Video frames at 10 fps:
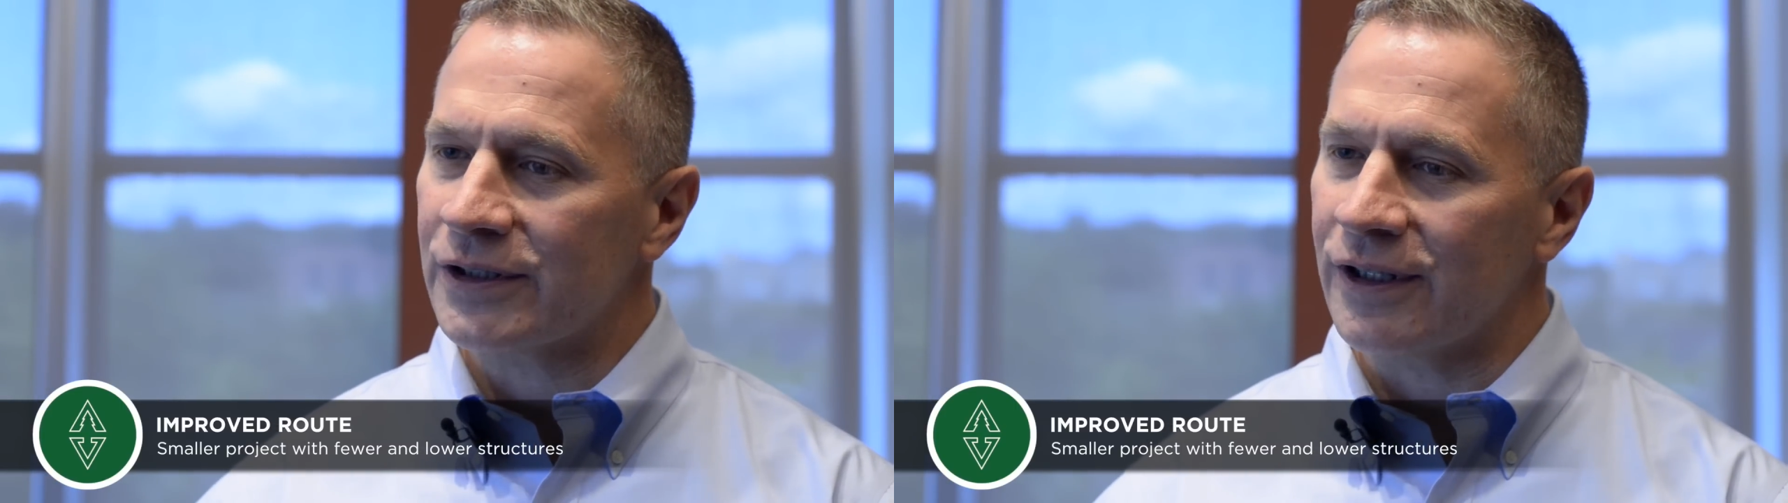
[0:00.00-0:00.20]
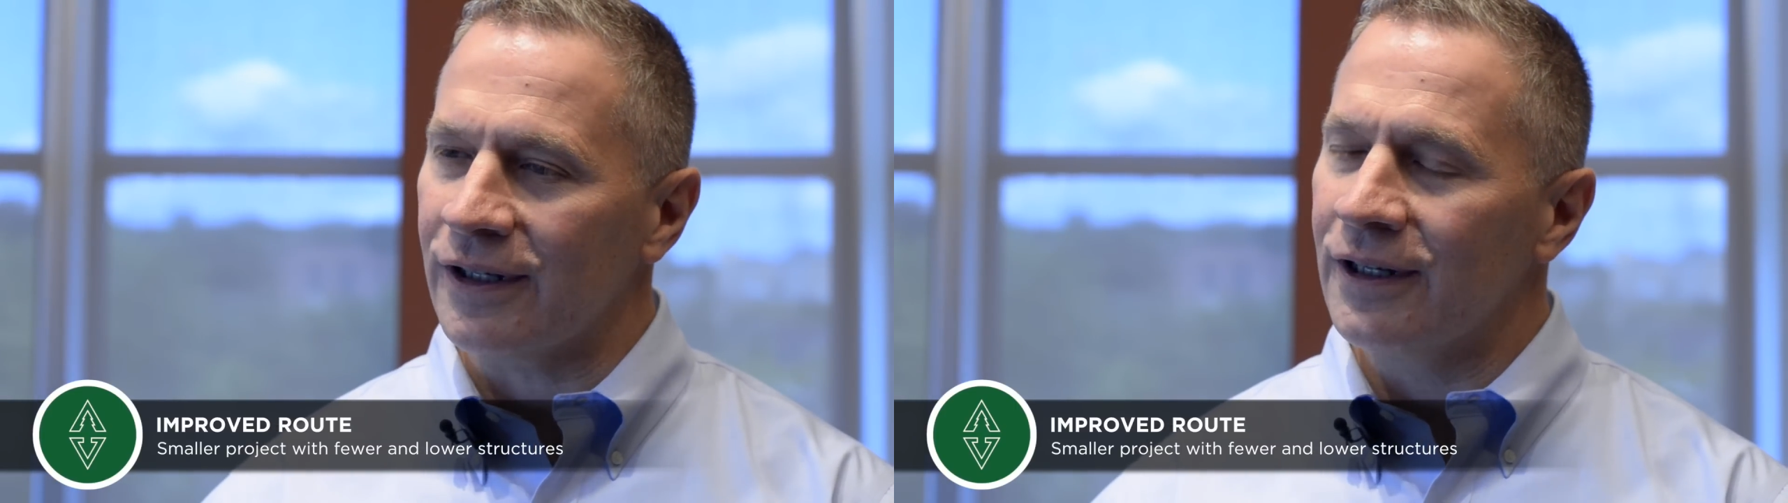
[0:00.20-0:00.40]

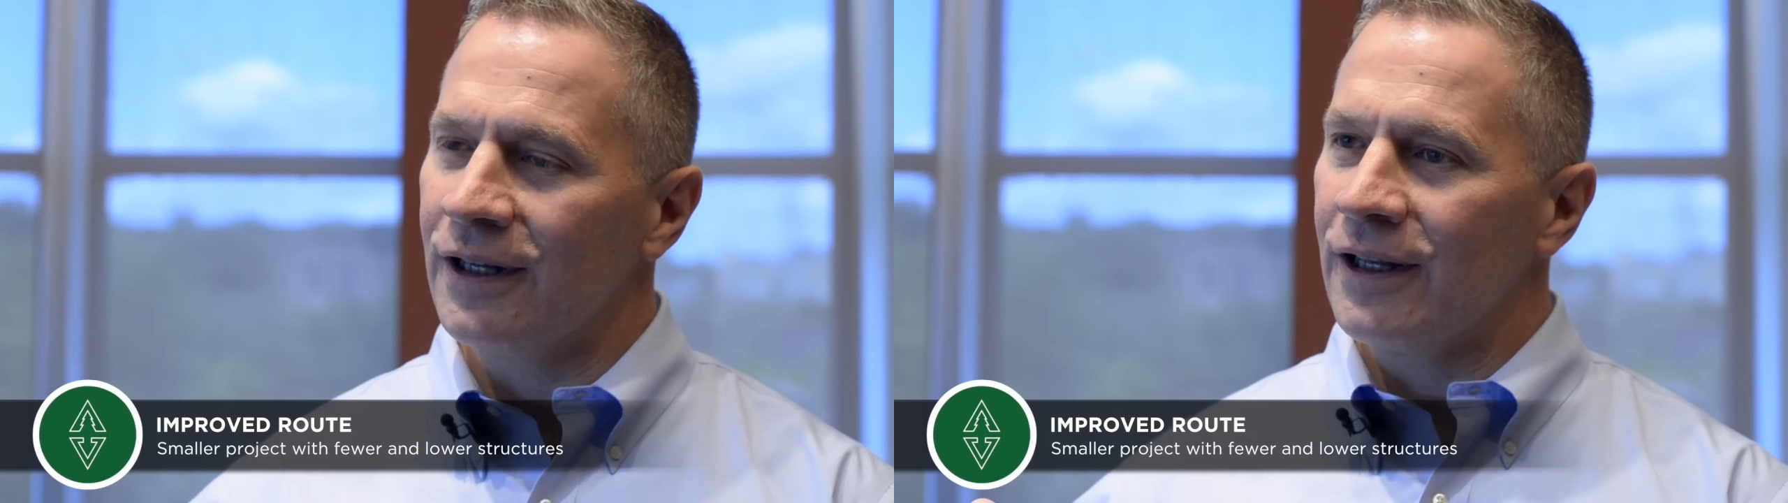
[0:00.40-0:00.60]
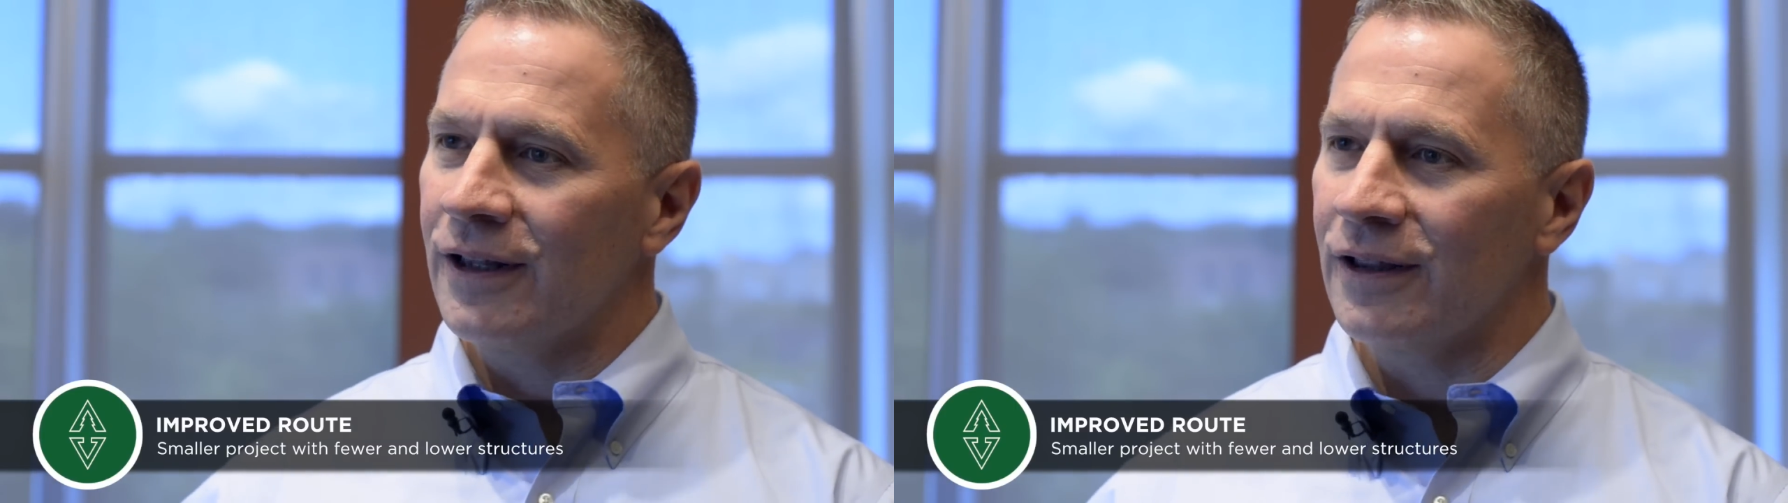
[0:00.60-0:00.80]
to
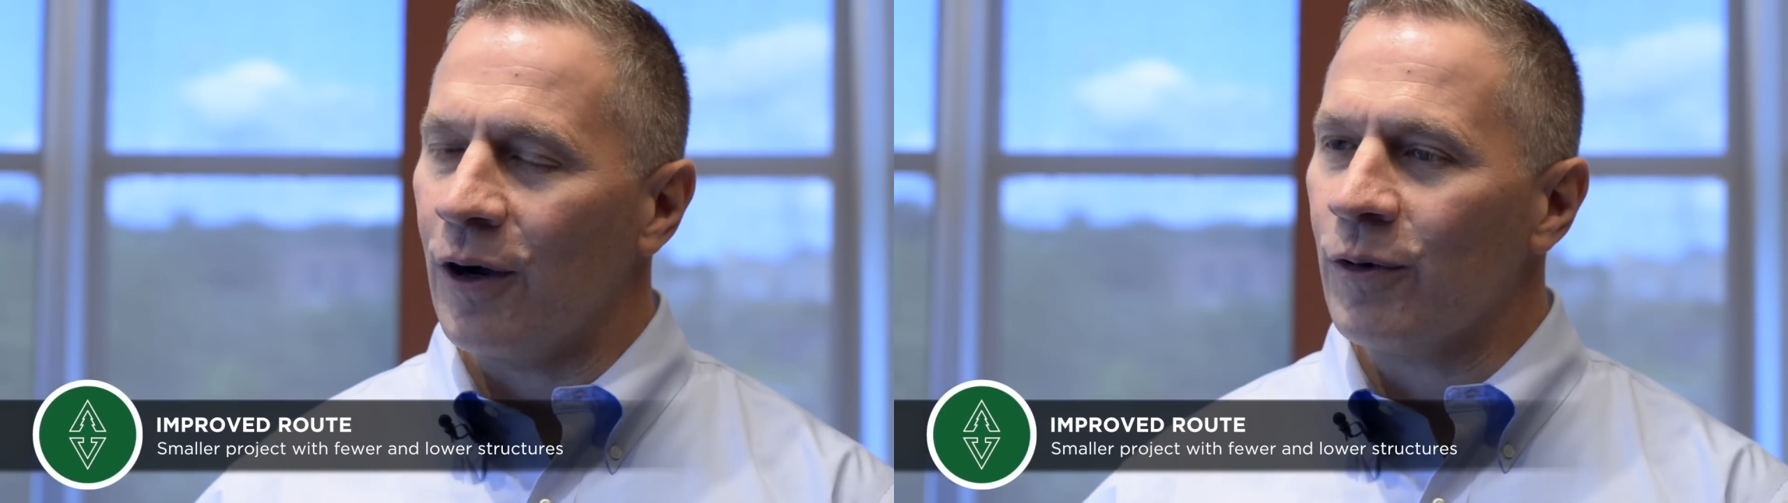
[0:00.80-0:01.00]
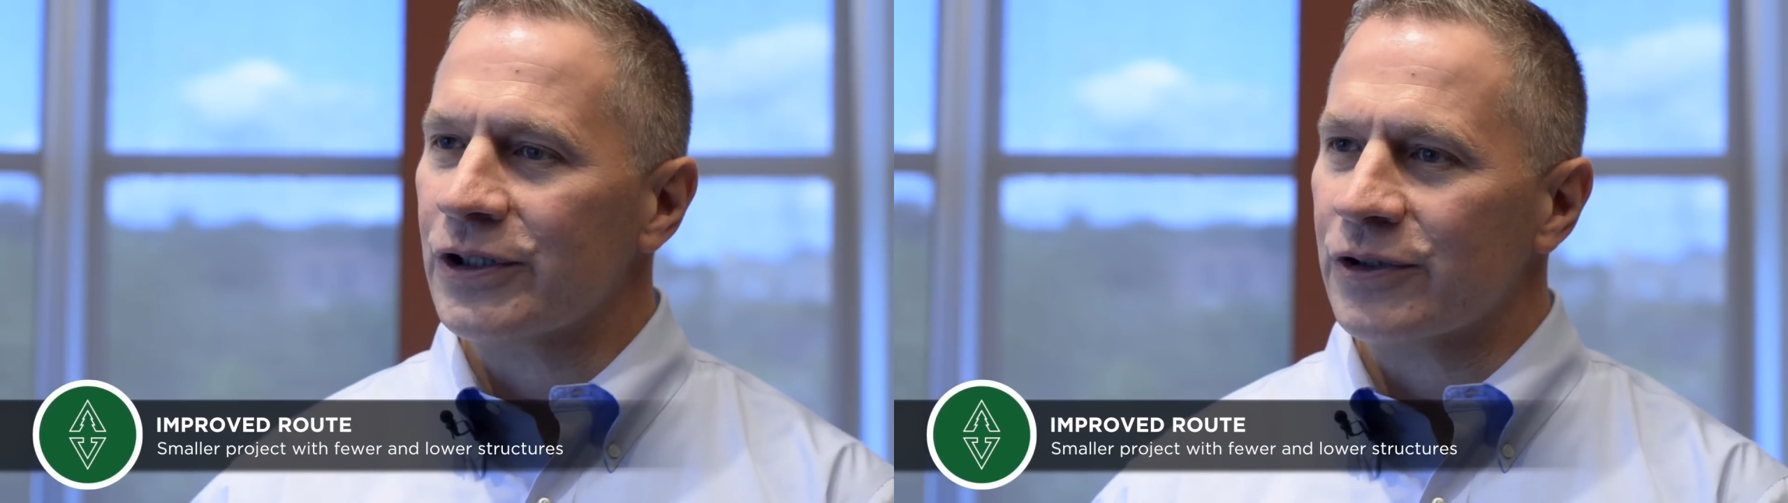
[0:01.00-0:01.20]

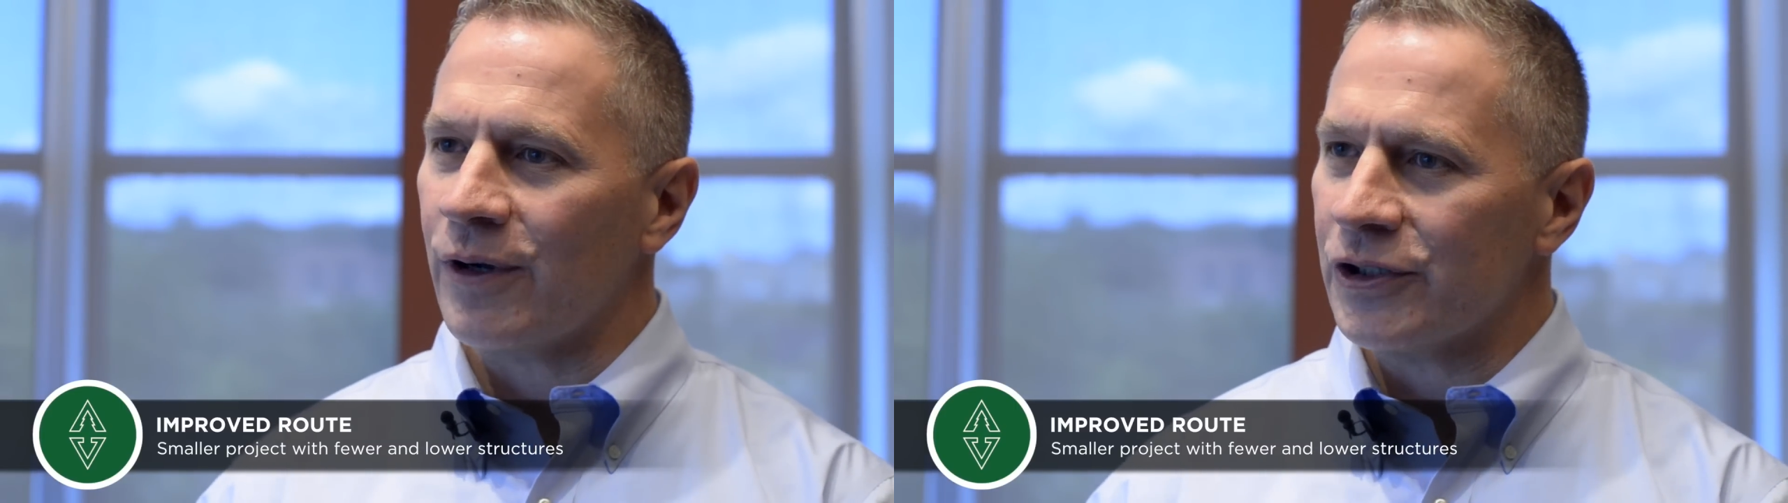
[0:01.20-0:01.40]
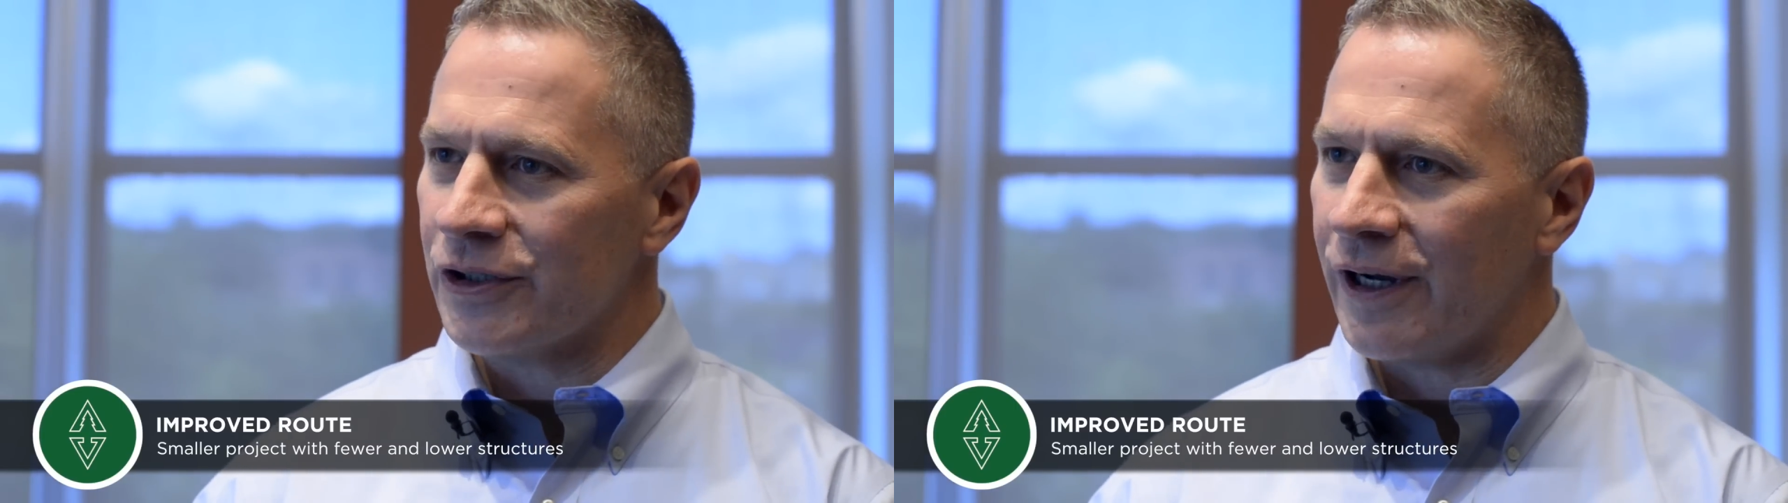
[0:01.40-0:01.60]
lower structure